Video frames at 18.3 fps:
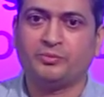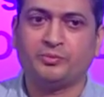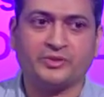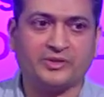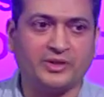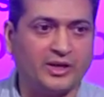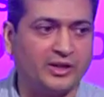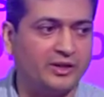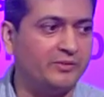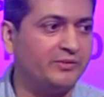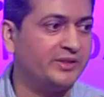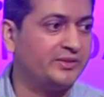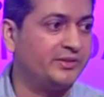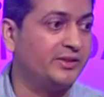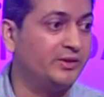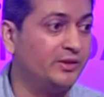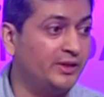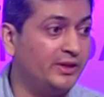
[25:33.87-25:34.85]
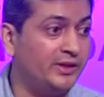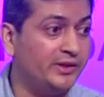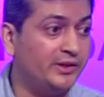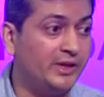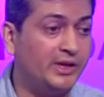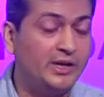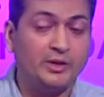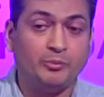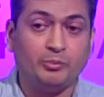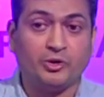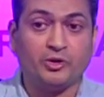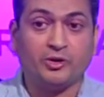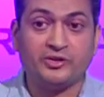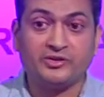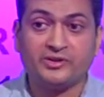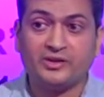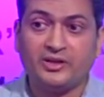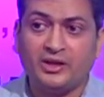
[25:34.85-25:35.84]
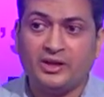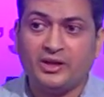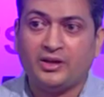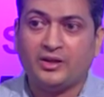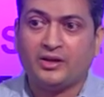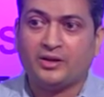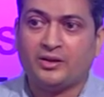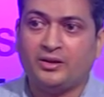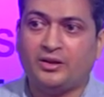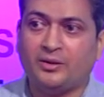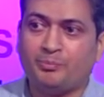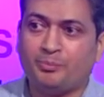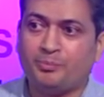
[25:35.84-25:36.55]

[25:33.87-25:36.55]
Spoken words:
start investing early, because the